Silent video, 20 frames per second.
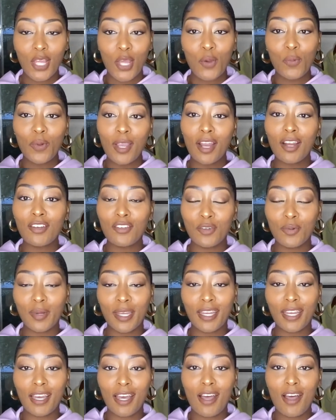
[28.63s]
We are
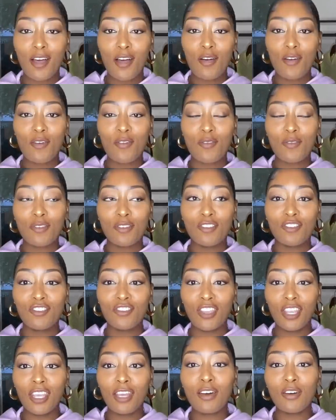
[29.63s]
doing
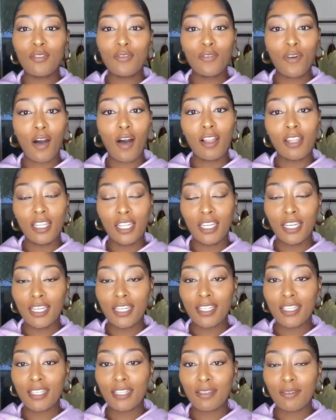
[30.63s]
chic fall looks.
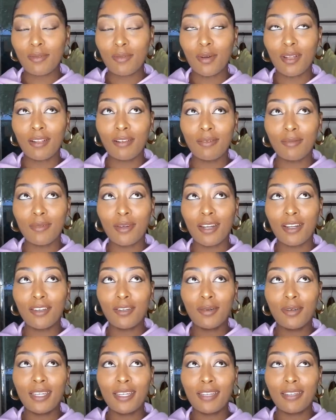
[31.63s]
Well, we are
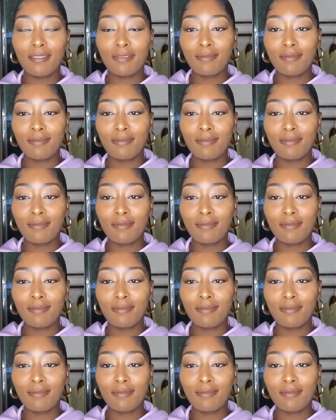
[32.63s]
doing,